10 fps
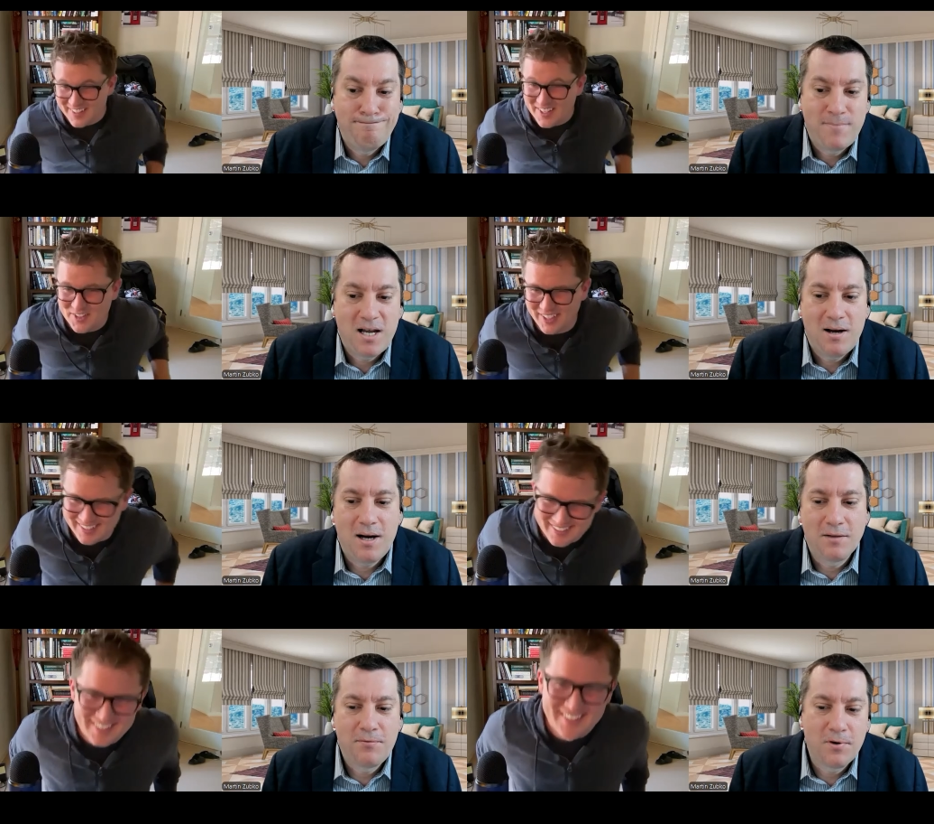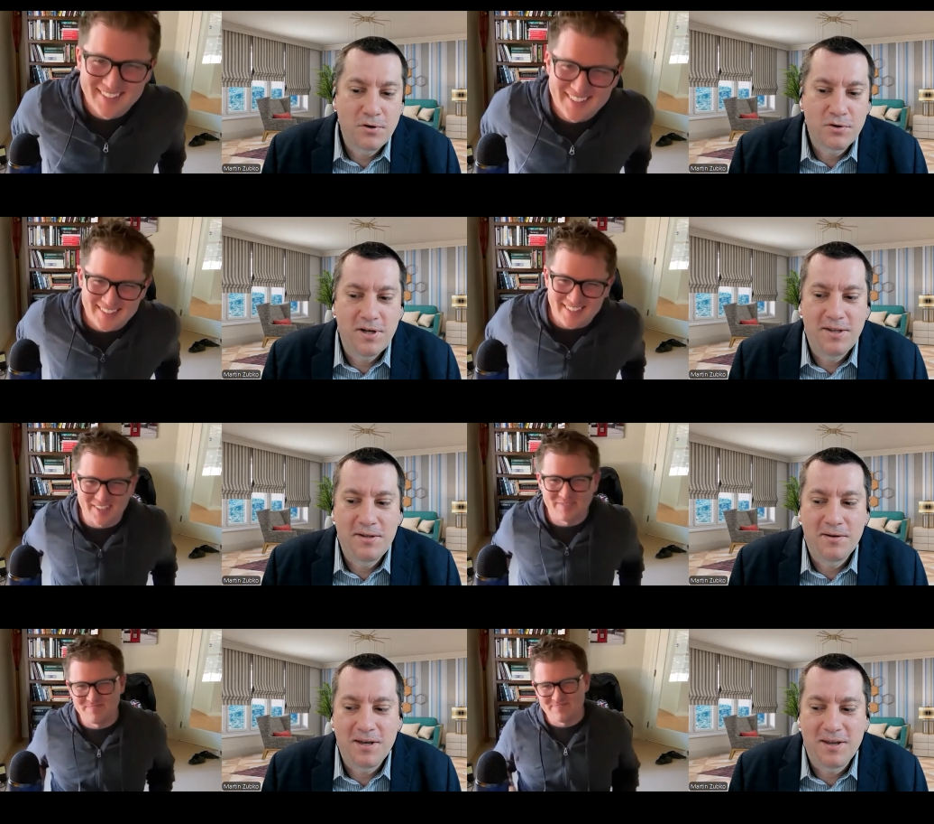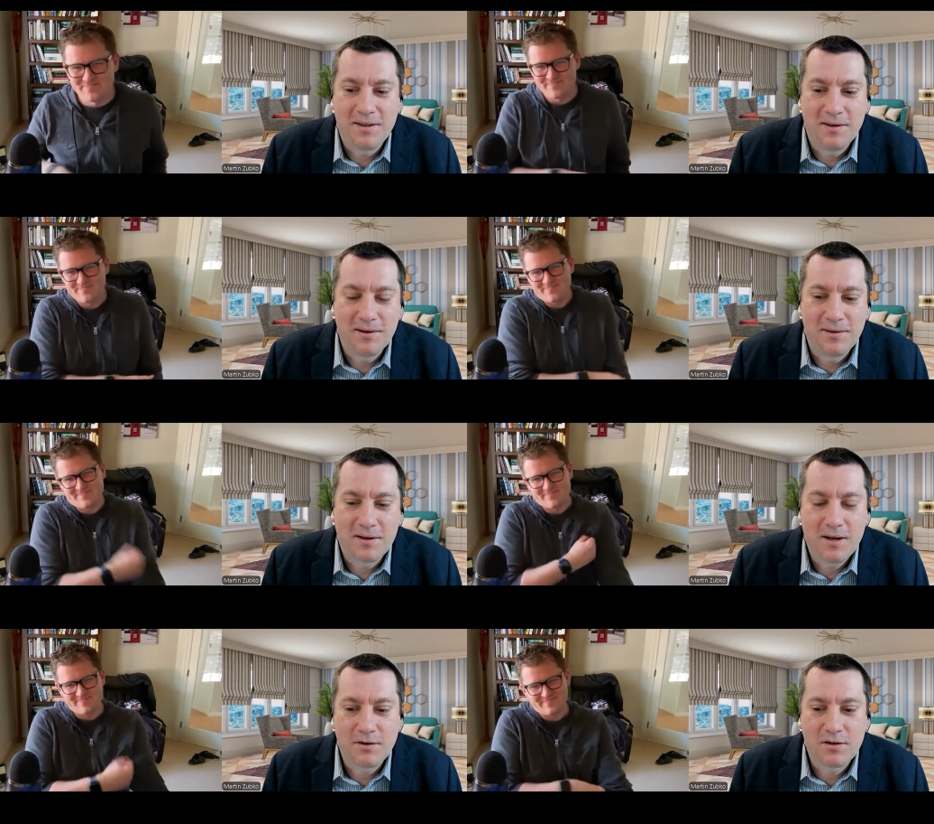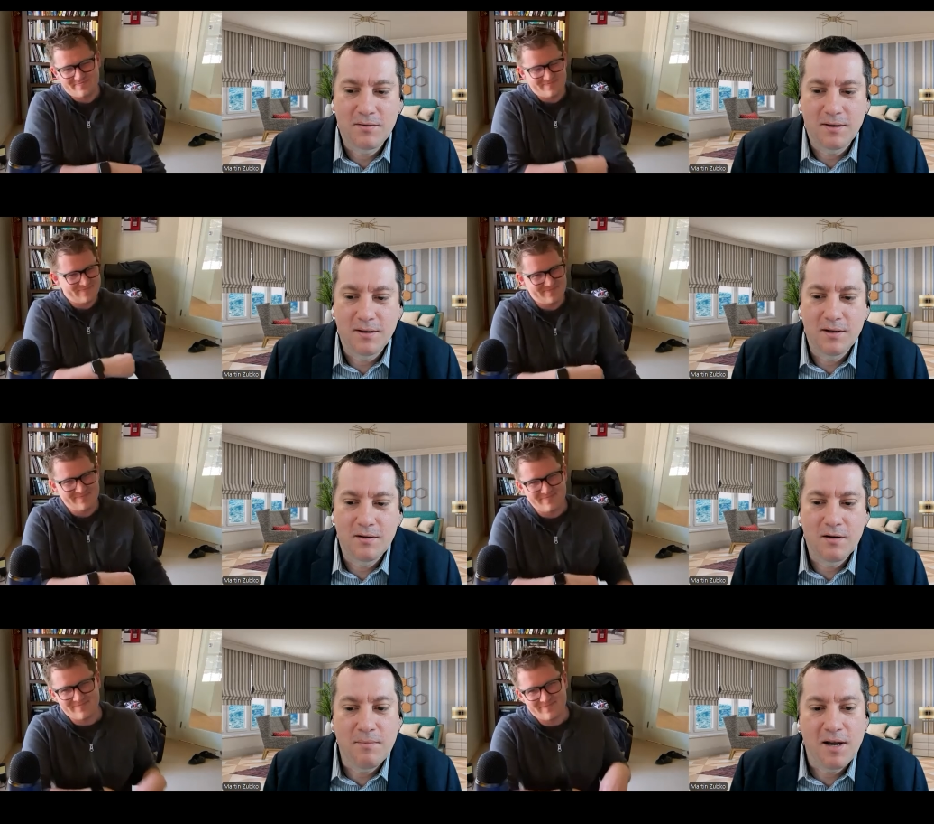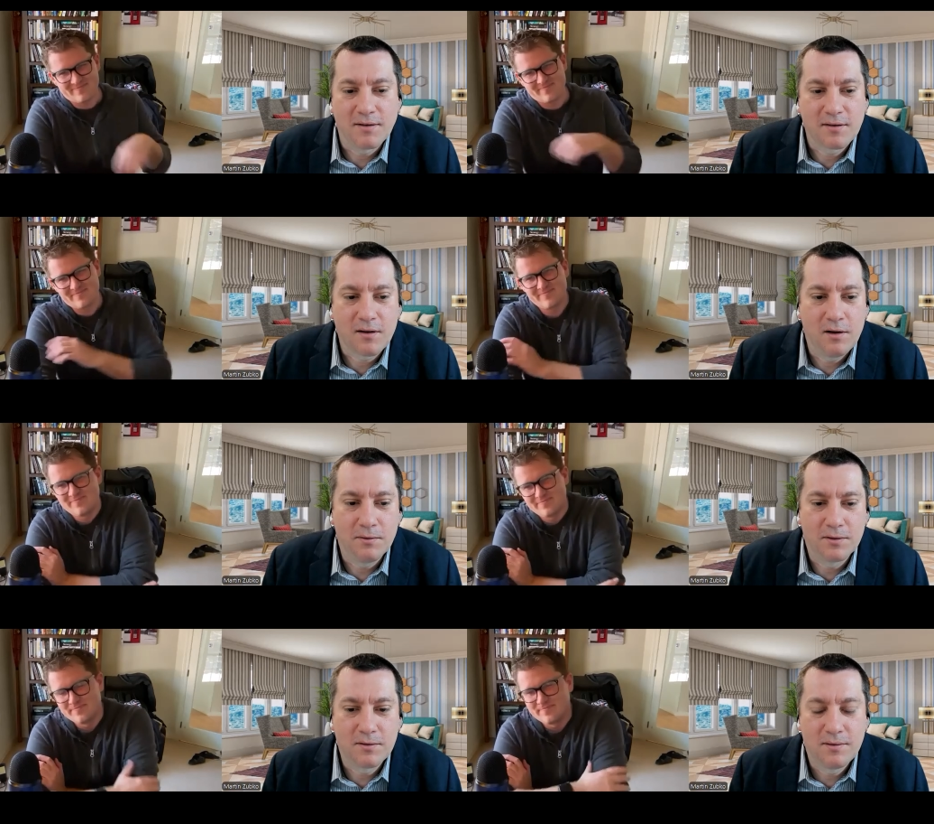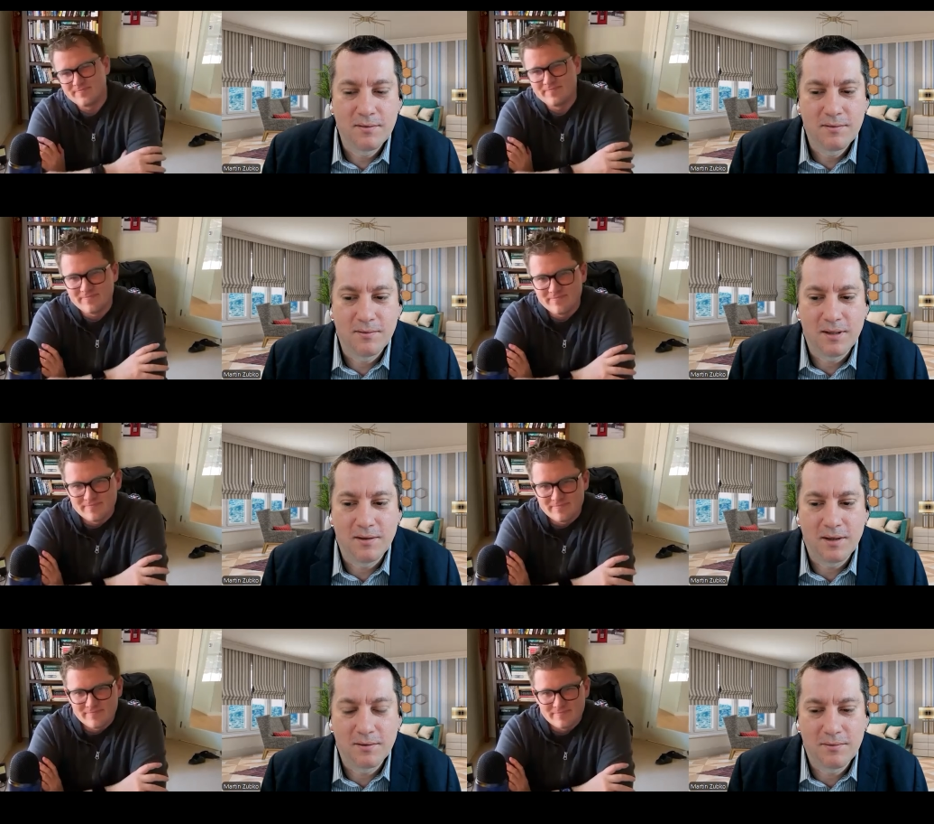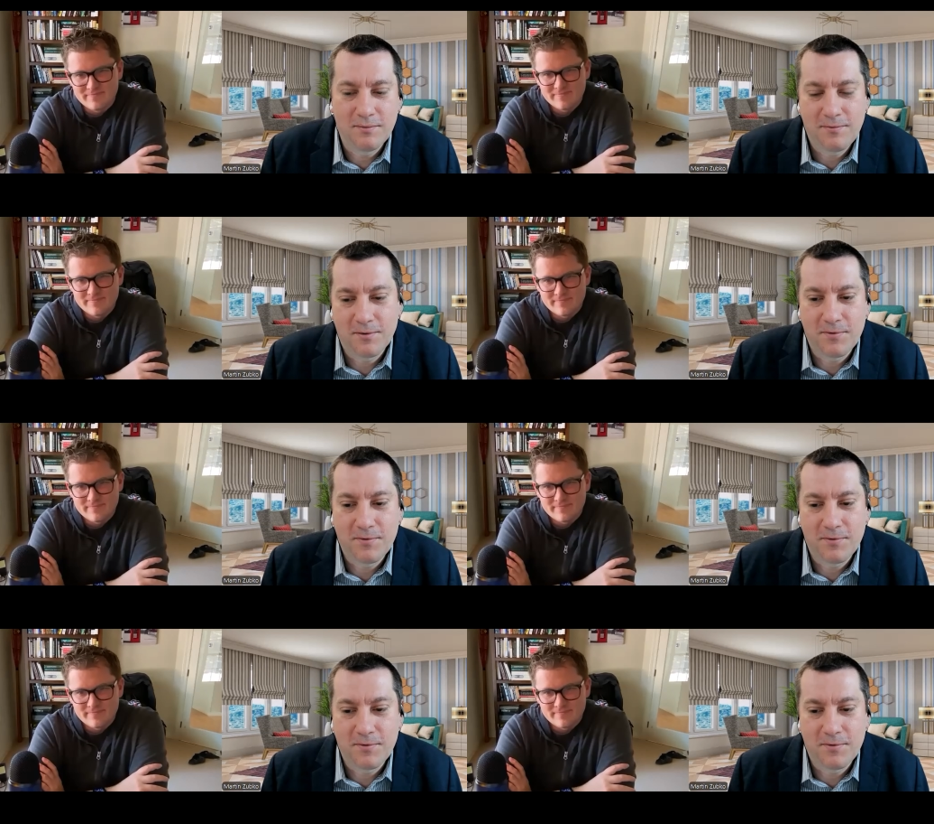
Speaker 1: That's right. Unfortunately, the, the country remains closed in, in for,